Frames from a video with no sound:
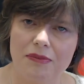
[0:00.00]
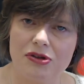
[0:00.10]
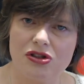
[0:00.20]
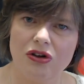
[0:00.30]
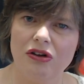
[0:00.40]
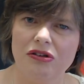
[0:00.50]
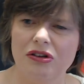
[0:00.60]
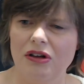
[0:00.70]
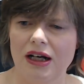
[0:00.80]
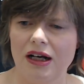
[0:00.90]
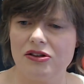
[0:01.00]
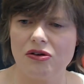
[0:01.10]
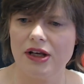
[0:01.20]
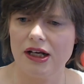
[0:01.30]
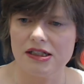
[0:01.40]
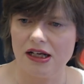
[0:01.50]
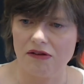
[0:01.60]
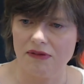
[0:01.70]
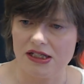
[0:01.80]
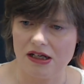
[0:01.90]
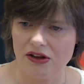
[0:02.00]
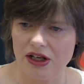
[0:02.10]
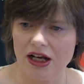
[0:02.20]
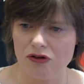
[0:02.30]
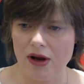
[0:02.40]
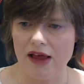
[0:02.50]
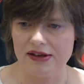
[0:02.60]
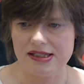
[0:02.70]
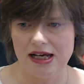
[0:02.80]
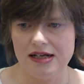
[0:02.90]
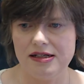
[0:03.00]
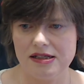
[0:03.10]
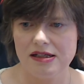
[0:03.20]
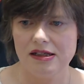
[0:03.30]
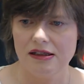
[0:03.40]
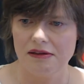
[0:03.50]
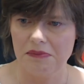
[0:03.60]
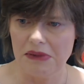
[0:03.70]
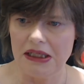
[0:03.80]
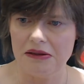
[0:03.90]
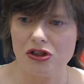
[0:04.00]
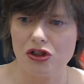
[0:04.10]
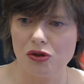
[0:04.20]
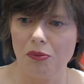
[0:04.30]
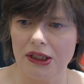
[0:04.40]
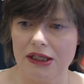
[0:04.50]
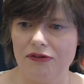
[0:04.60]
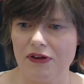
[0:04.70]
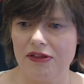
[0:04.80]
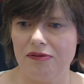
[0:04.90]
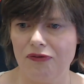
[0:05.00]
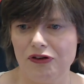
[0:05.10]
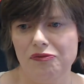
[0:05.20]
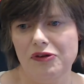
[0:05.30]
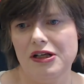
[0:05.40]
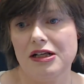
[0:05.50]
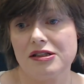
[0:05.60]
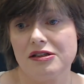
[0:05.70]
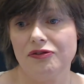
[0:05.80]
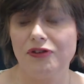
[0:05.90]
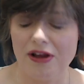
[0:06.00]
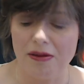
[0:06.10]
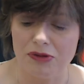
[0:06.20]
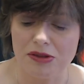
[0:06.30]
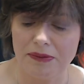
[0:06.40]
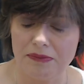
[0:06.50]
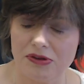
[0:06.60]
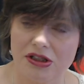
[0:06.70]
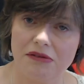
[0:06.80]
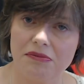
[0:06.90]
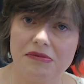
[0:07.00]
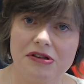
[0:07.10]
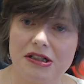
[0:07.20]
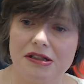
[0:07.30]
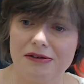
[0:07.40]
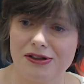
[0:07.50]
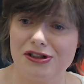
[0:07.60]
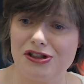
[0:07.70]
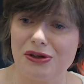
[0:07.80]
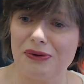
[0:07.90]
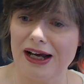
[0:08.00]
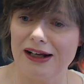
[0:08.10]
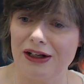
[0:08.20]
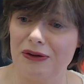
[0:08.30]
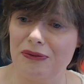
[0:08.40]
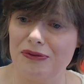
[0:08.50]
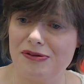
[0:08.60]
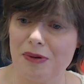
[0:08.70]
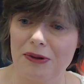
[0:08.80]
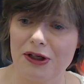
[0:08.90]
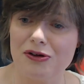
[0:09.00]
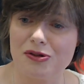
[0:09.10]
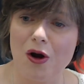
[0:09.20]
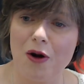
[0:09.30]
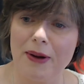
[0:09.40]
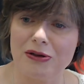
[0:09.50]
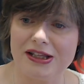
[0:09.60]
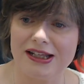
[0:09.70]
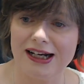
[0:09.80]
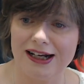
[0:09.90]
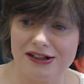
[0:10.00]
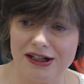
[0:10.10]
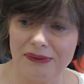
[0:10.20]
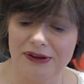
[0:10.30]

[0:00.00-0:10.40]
So no, I don't think I'd take the risk. I think I'd rather send it to somebody for them to do that, who probably knows more about it than I do.